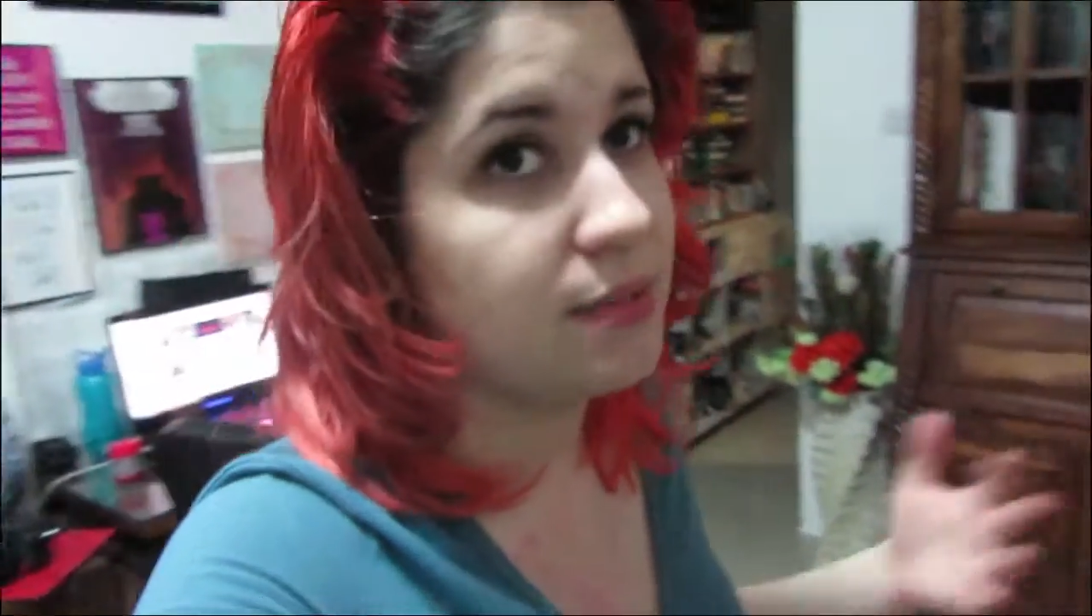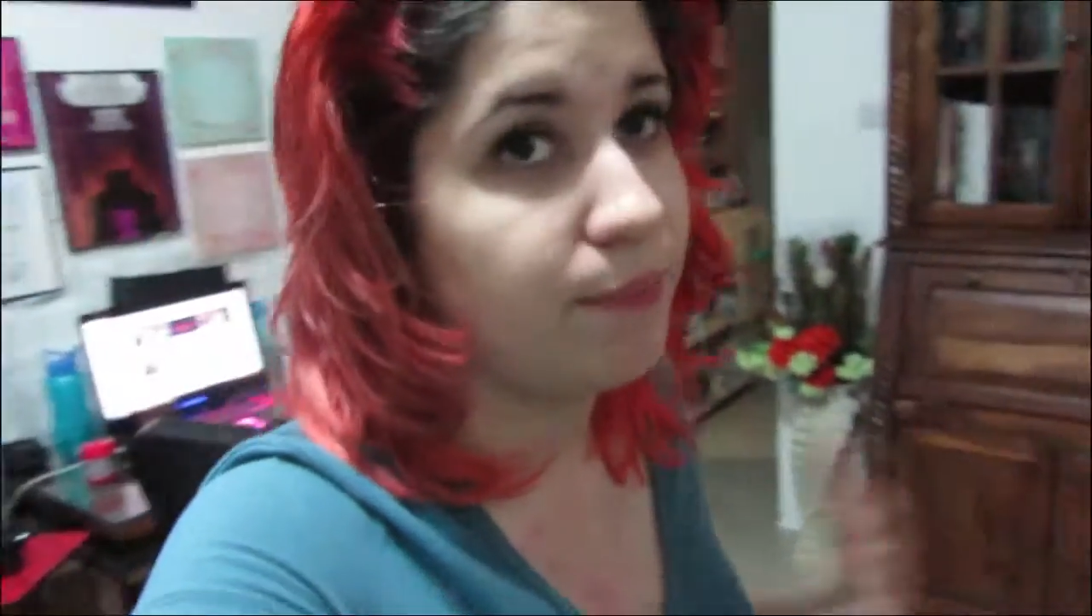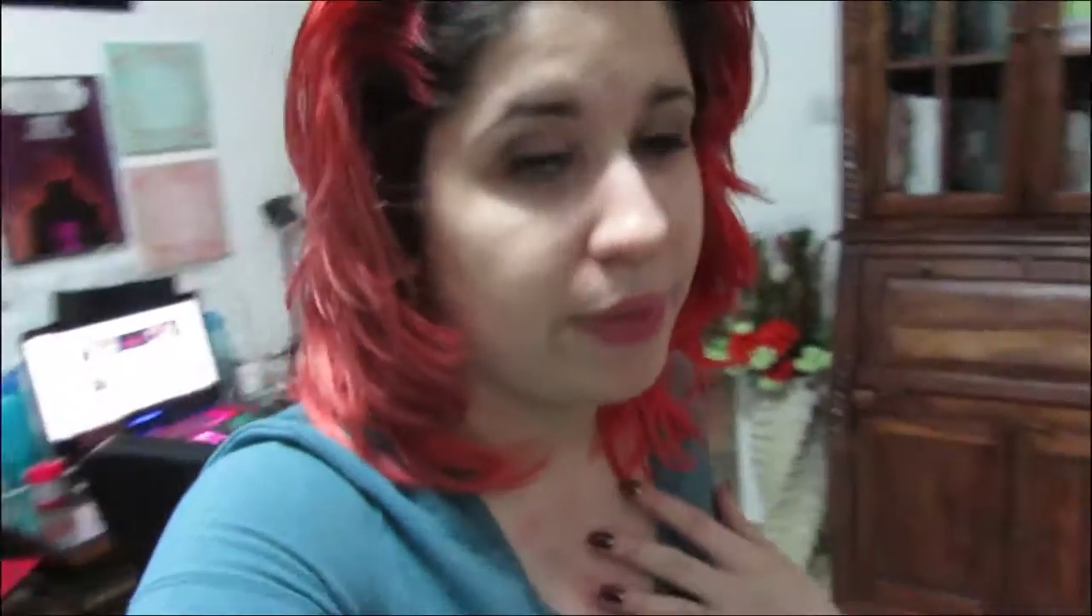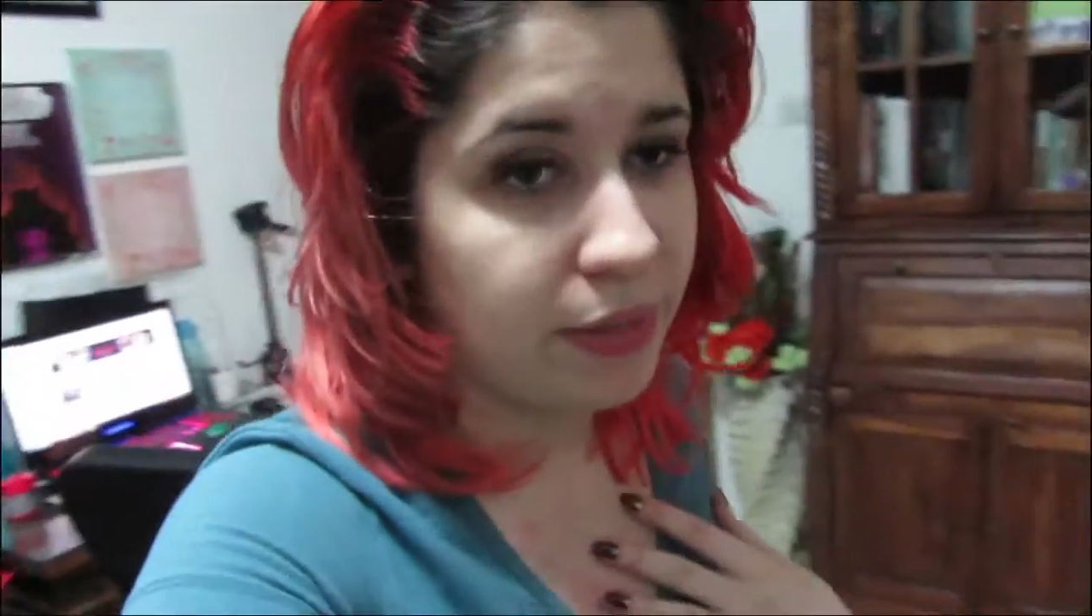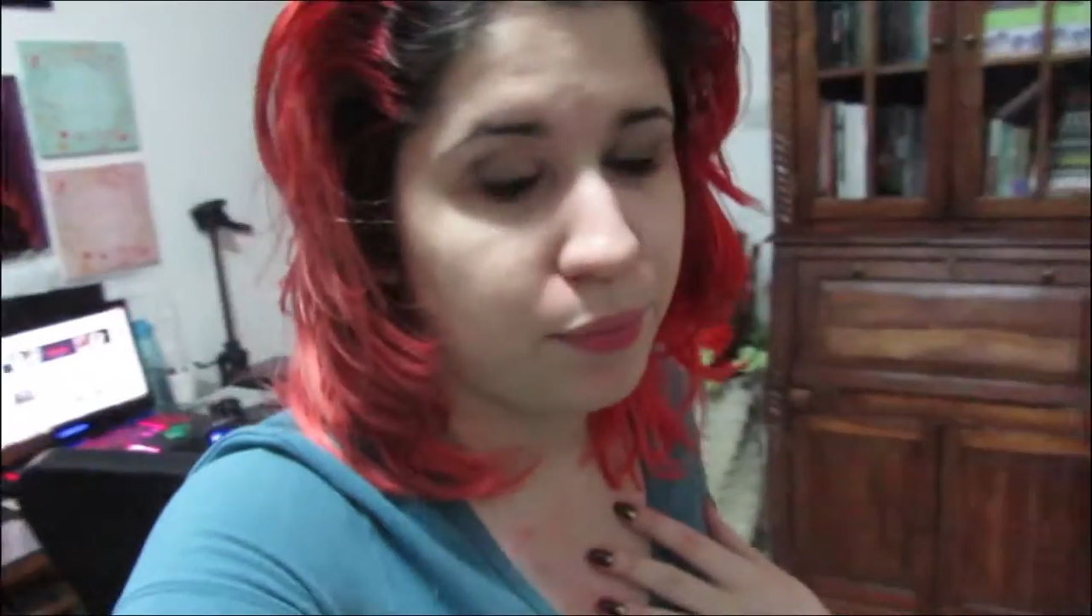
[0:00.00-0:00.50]

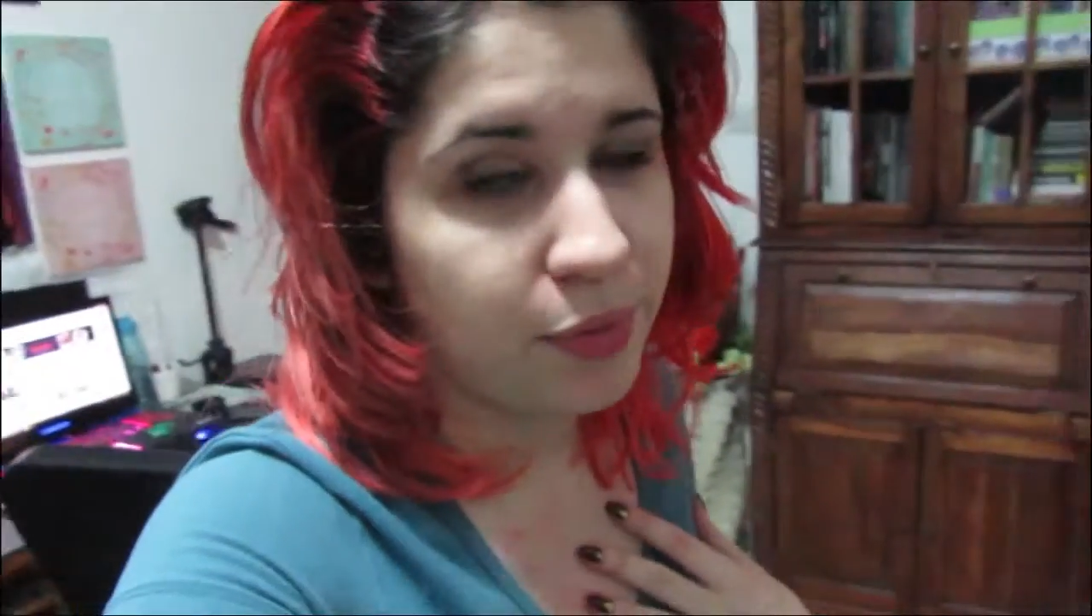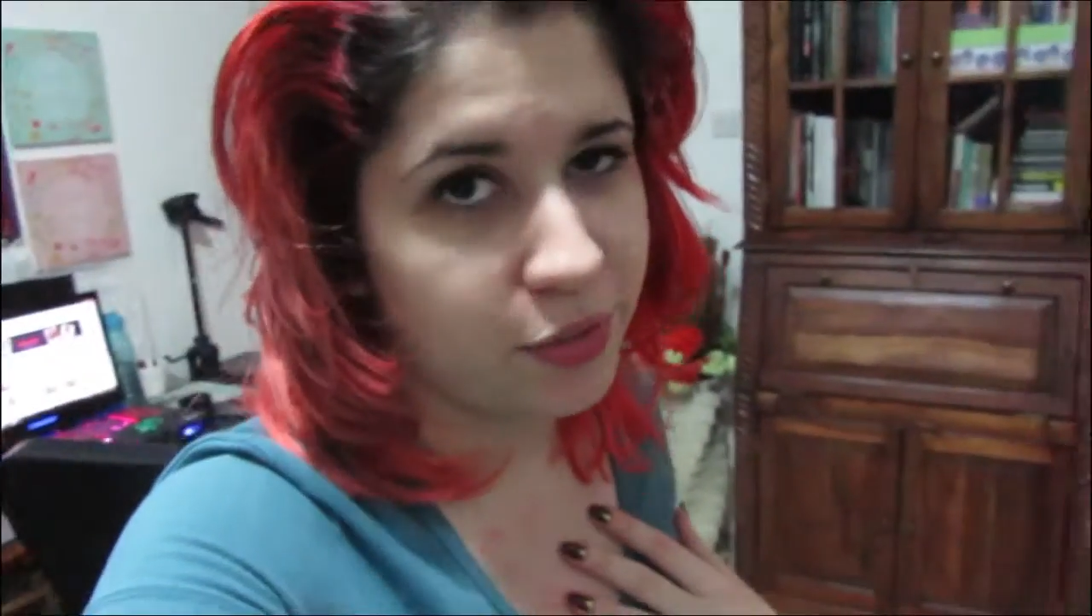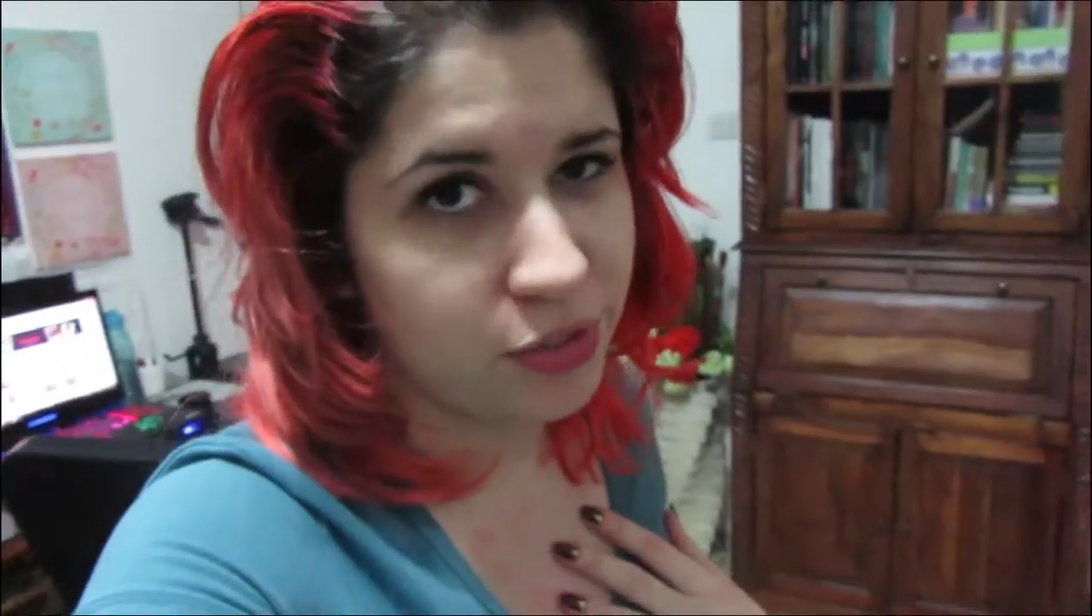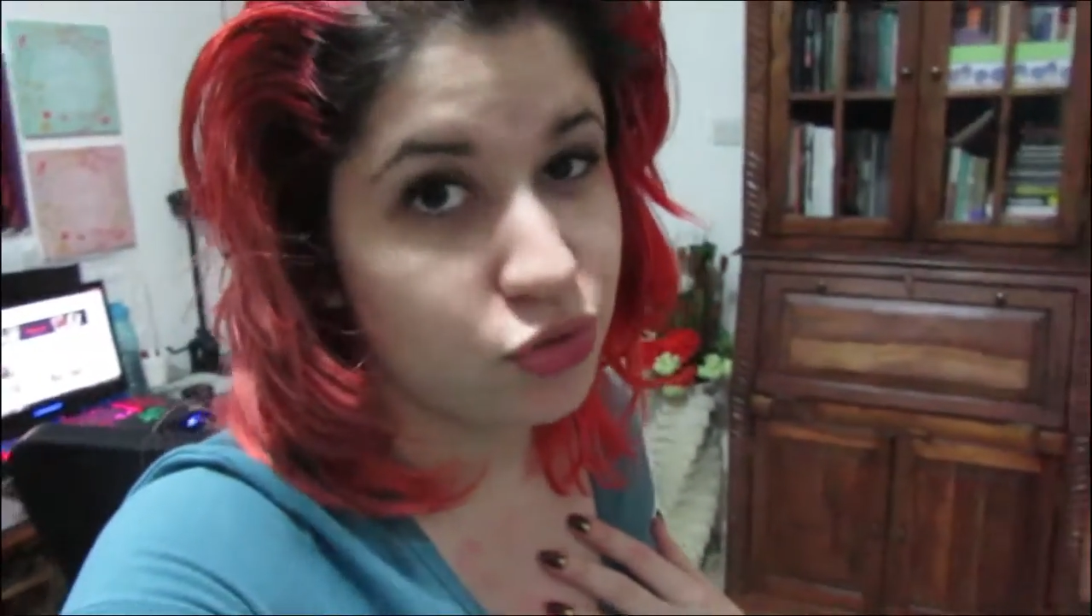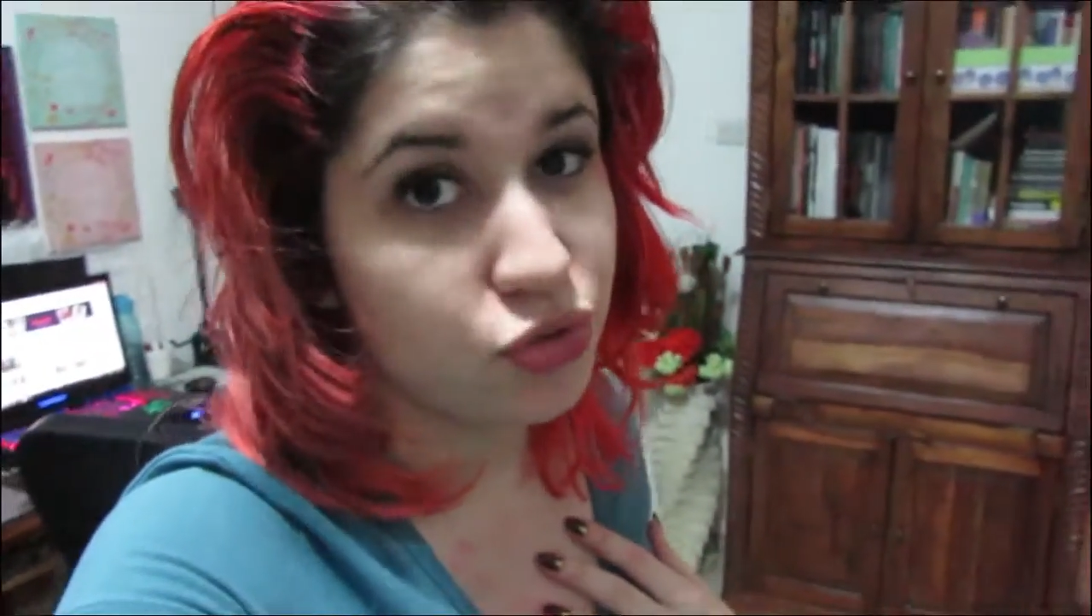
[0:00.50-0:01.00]
but we are
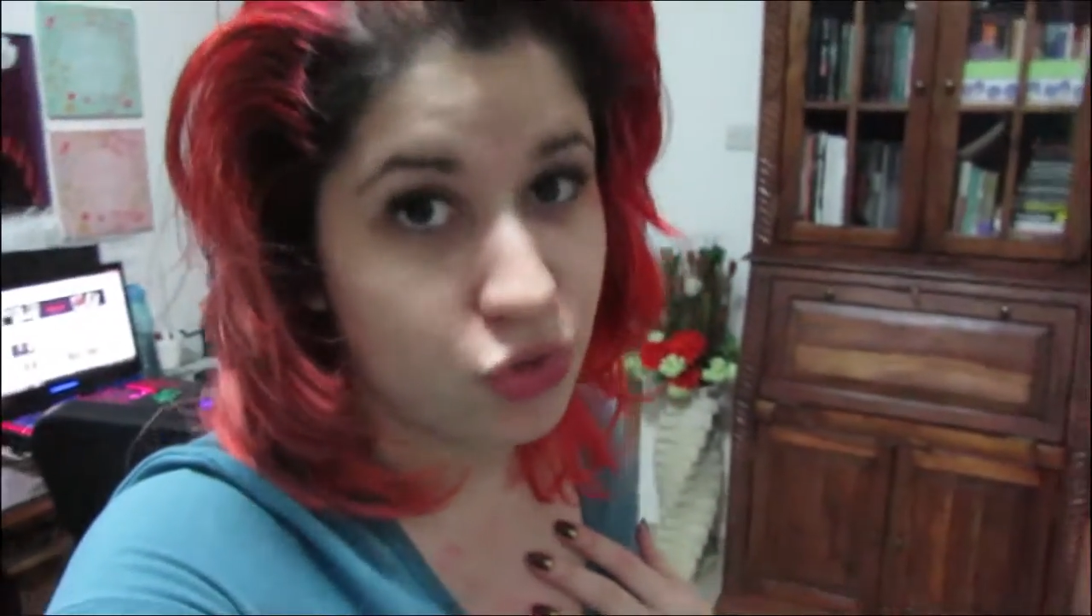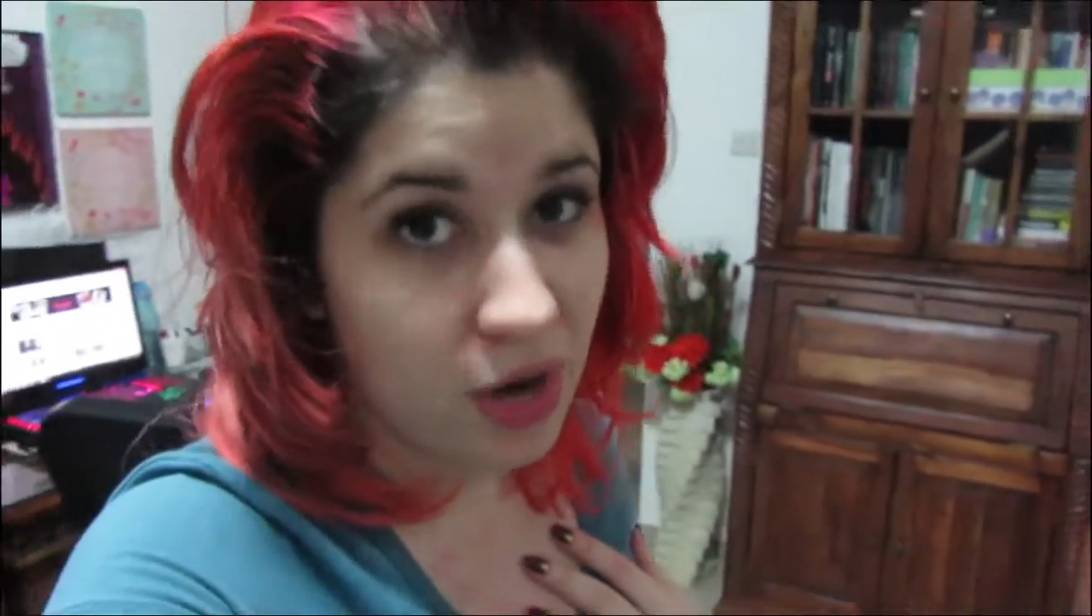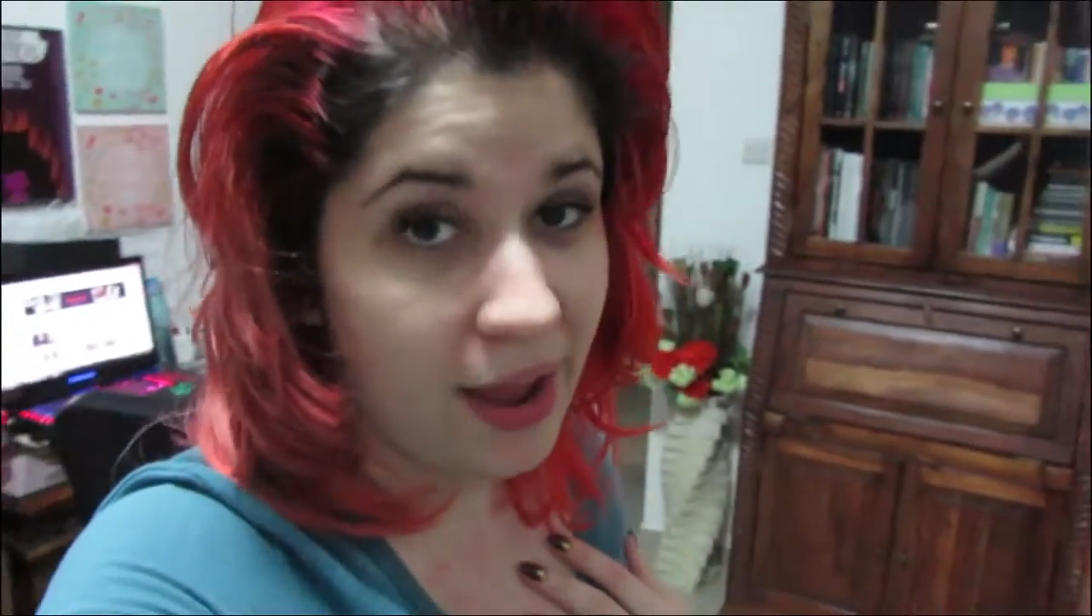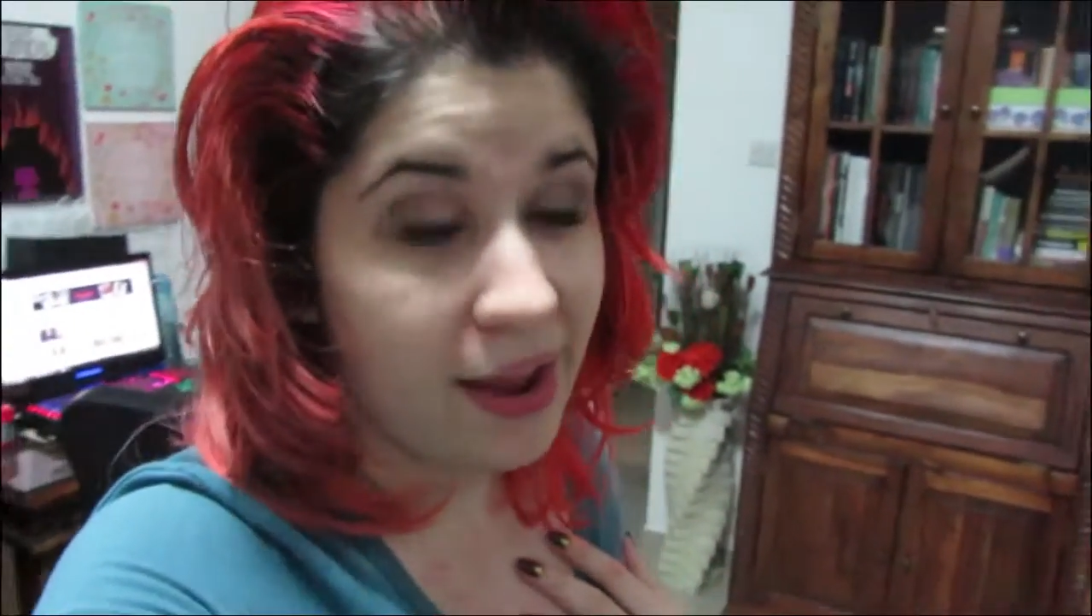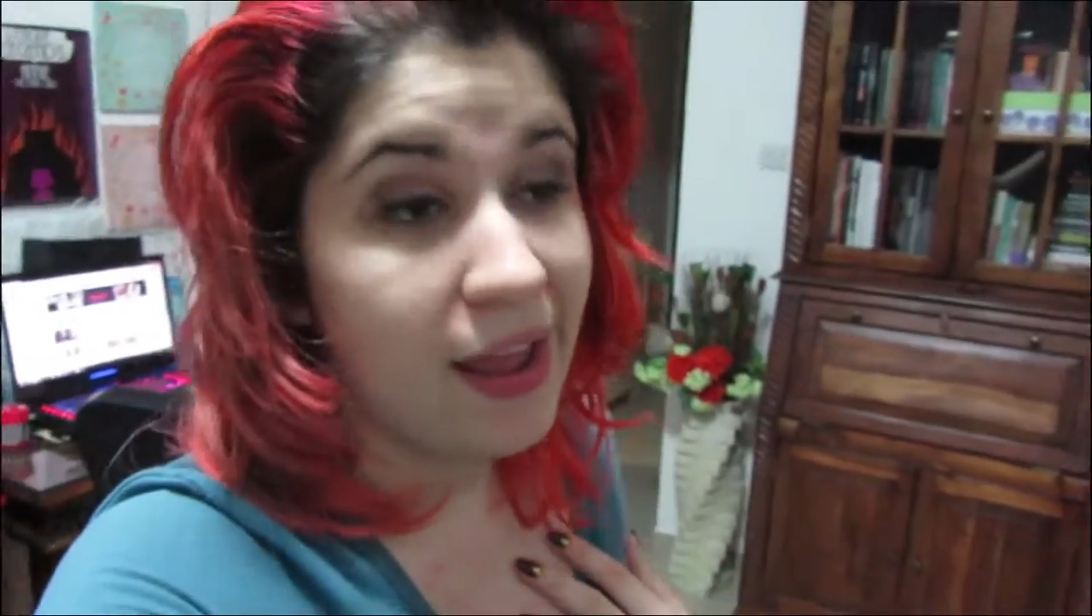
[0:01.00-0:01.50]
going to
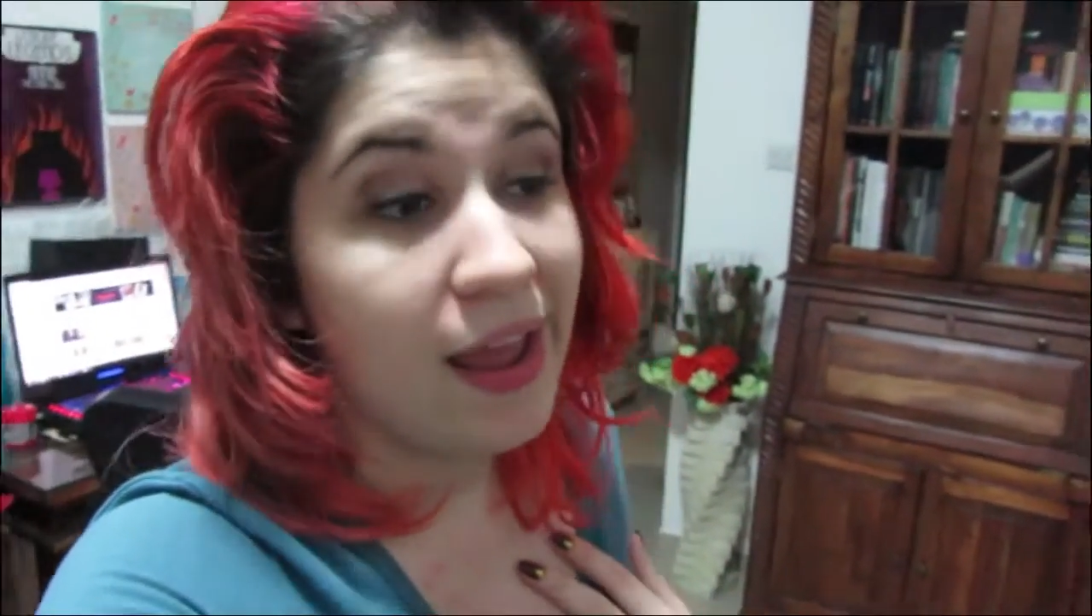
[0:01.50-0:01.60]
try.